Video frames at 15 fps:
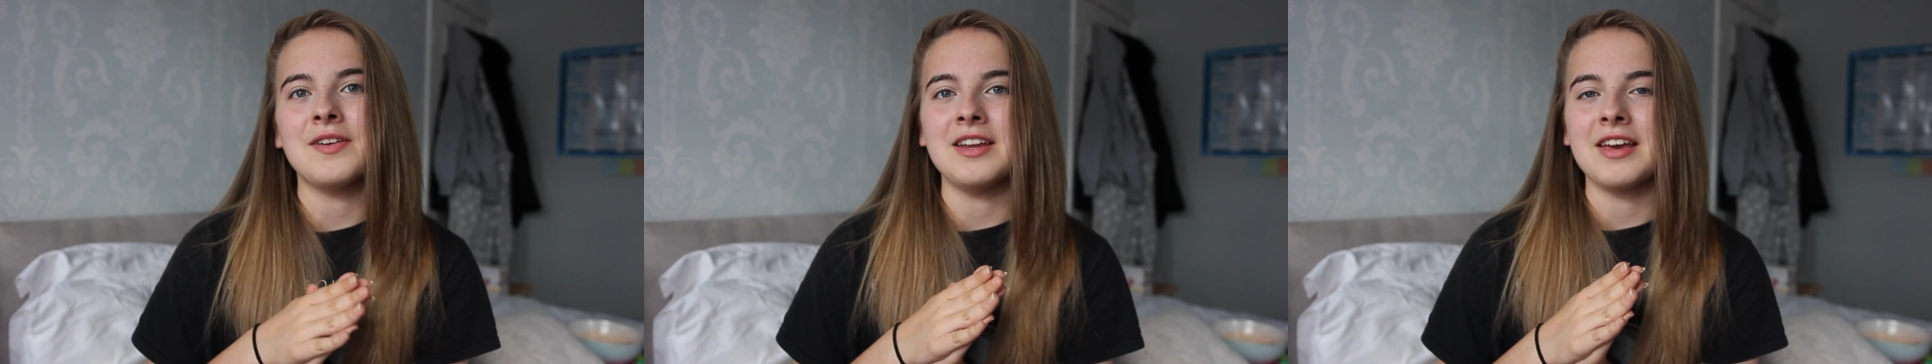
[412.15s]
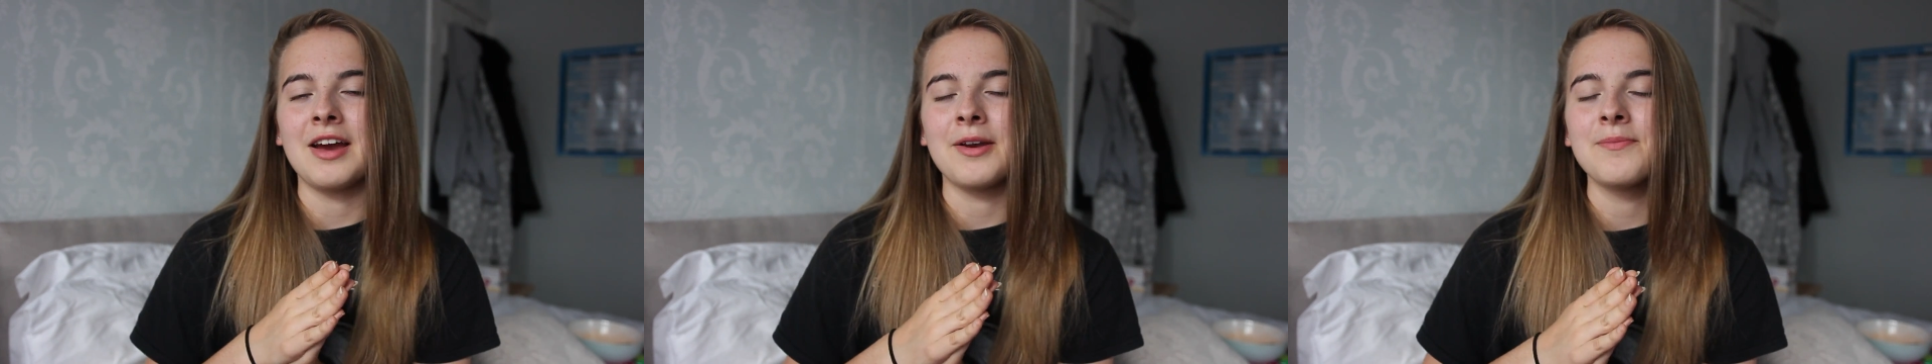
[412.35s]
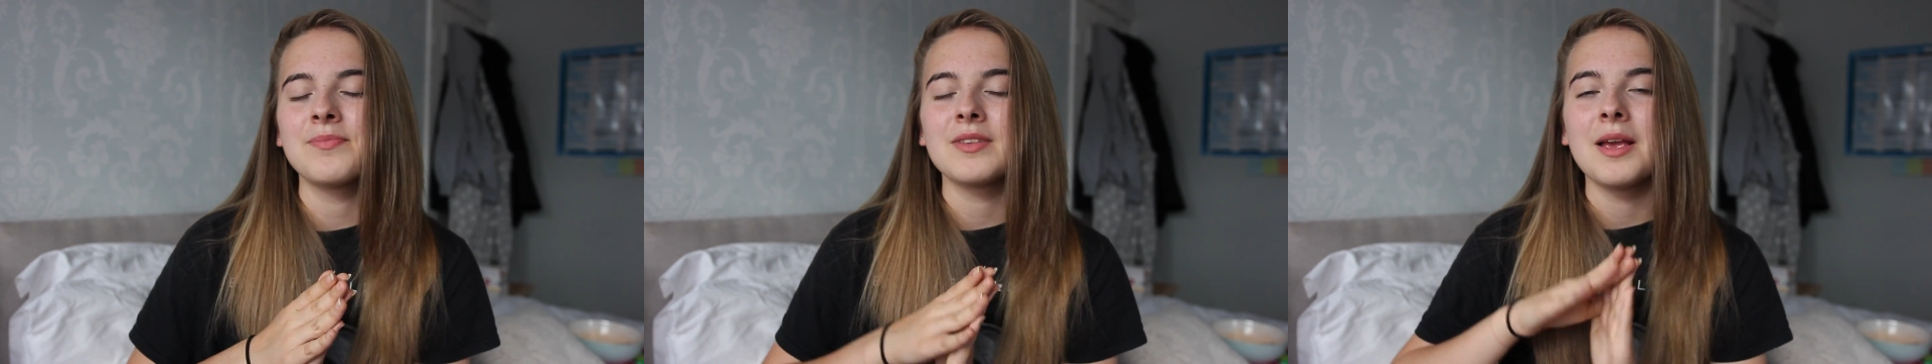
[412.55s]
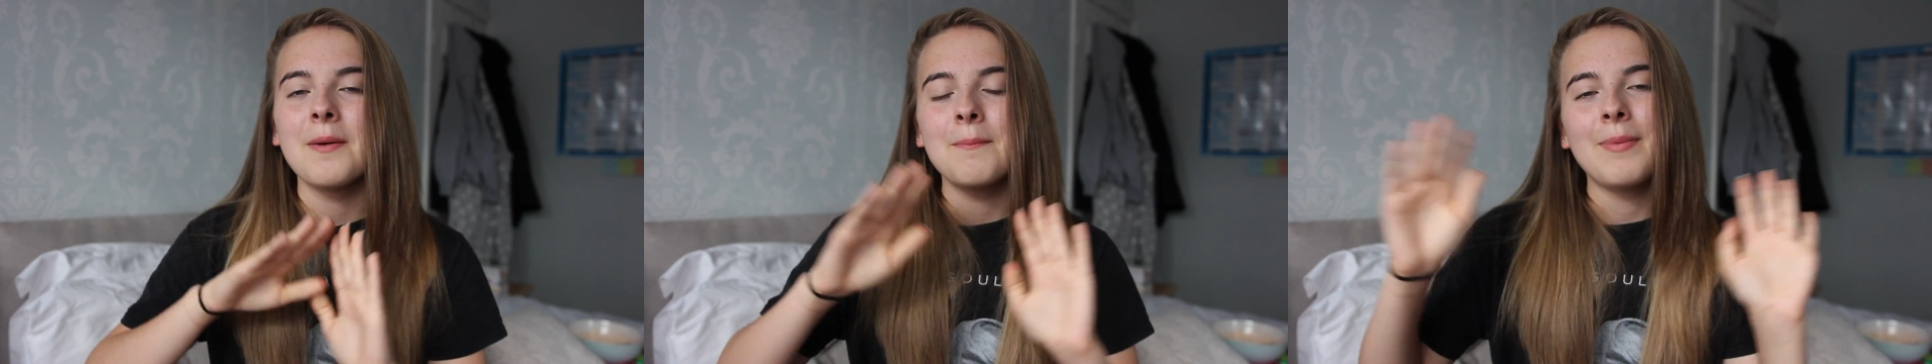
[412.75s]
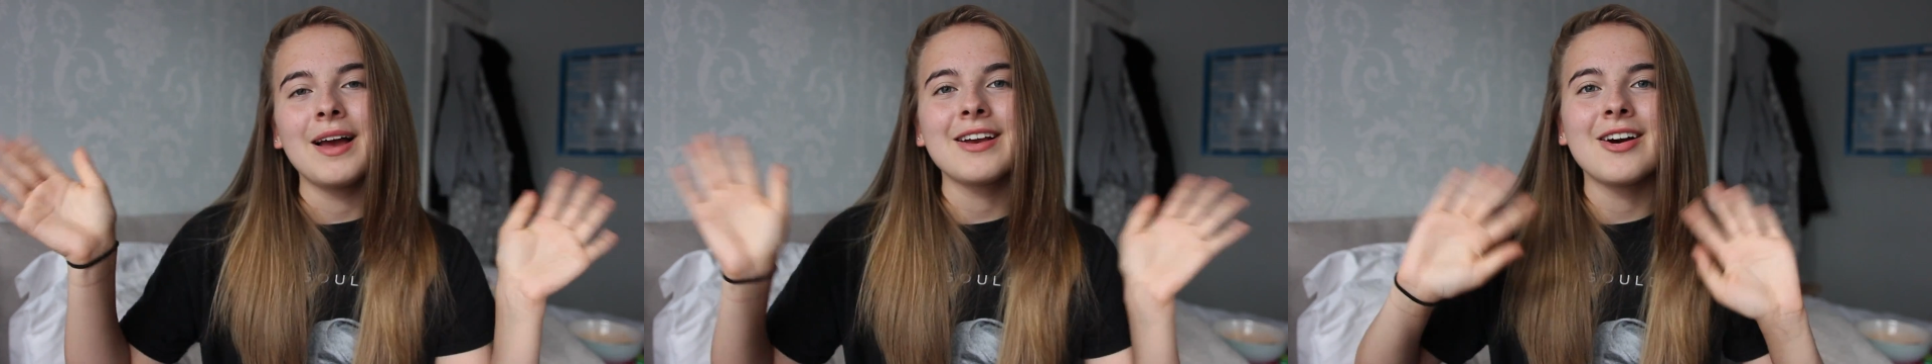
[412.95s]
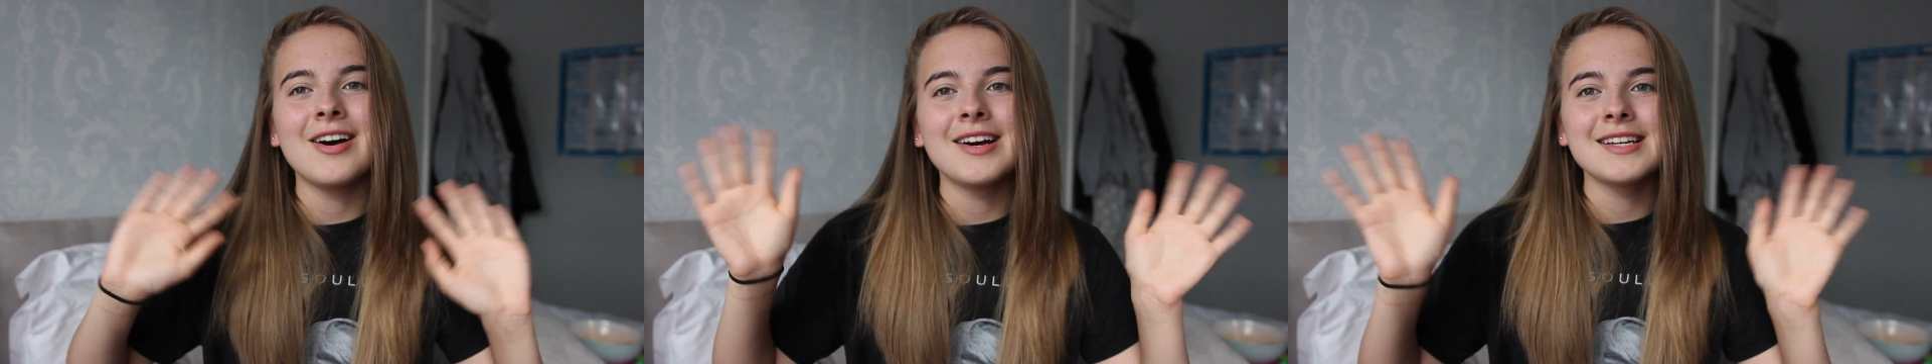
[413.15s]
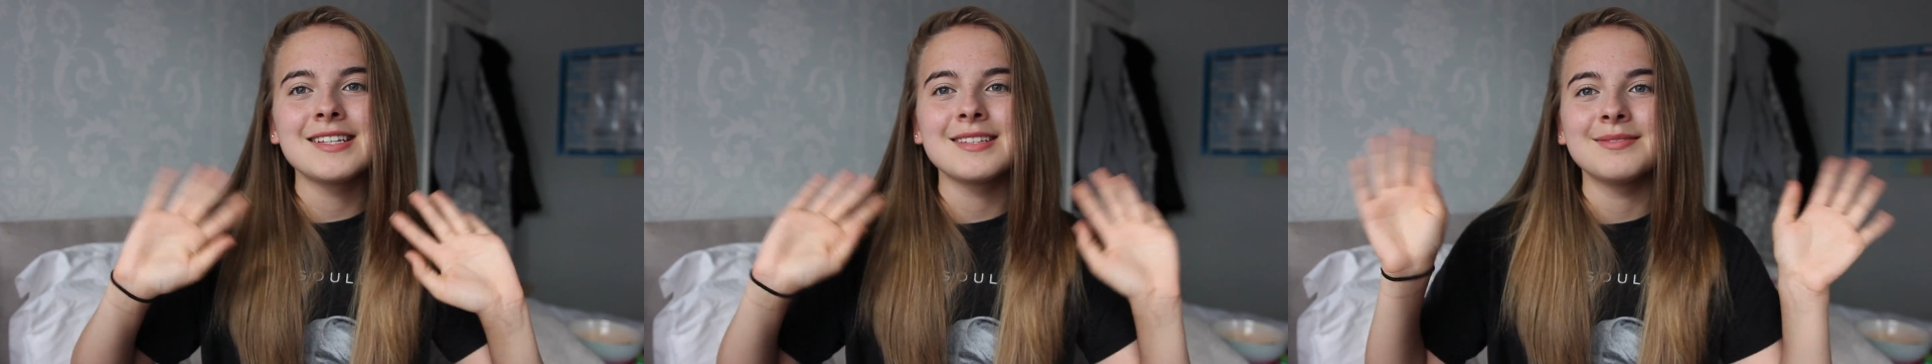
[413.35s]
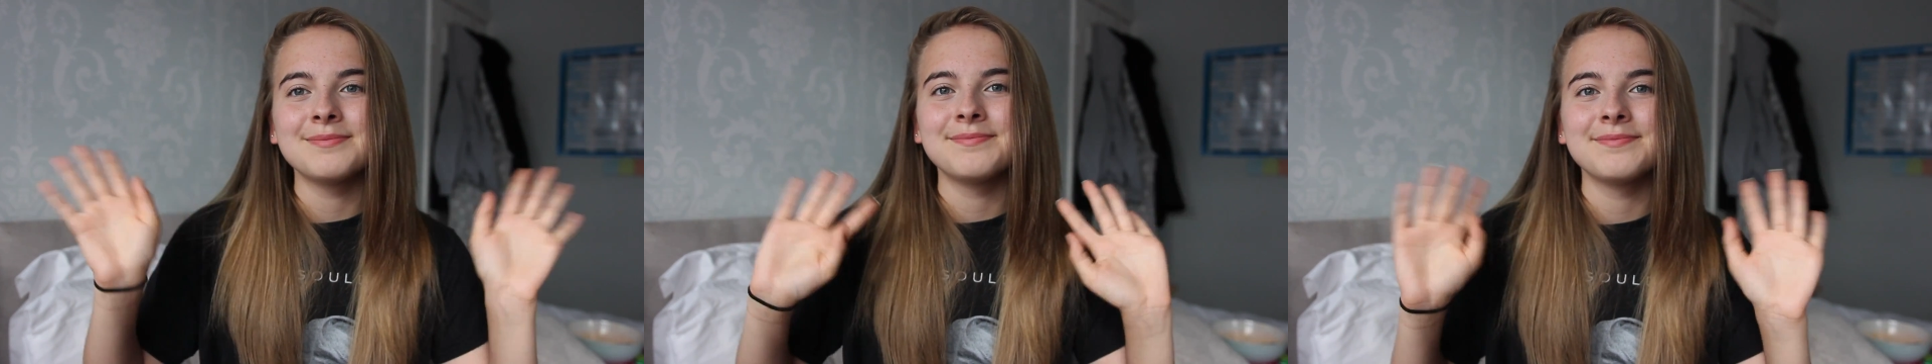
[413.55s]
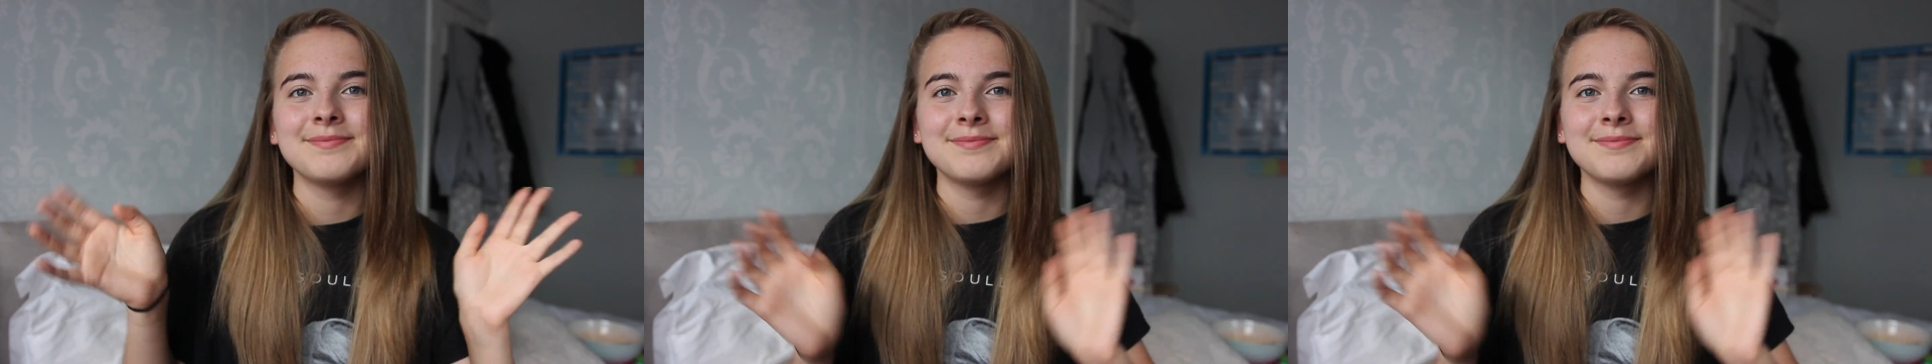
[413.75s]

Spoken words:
video. Bye guys!